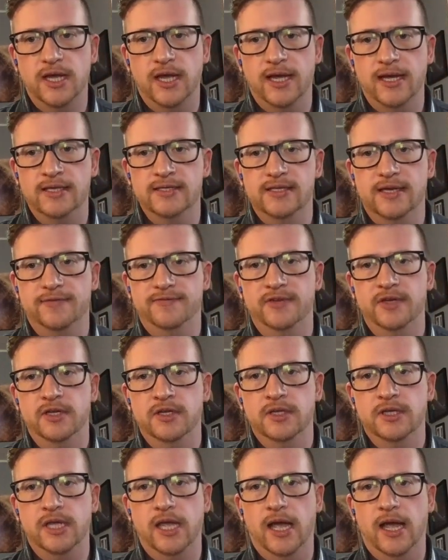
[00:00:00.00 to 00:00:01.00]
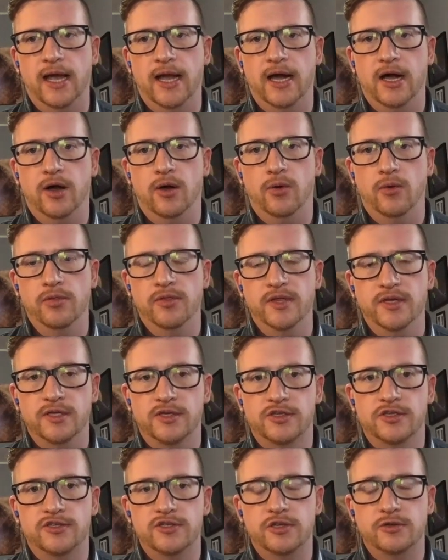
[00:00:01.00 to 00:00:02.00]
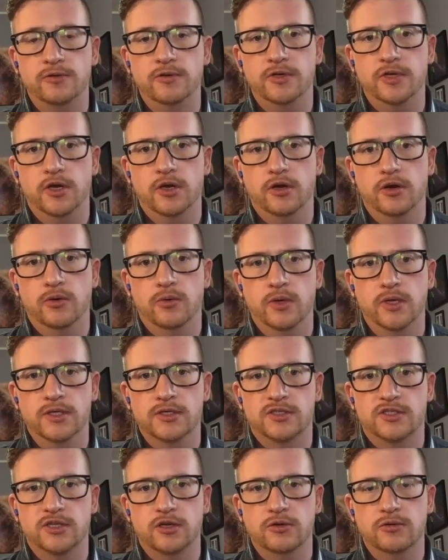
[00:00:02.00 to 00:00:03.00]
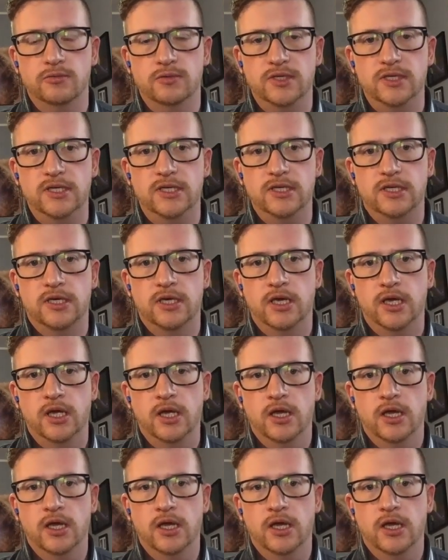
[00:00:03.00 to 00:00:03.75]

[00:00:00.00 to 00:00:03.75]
and definitely how this studio is so unique,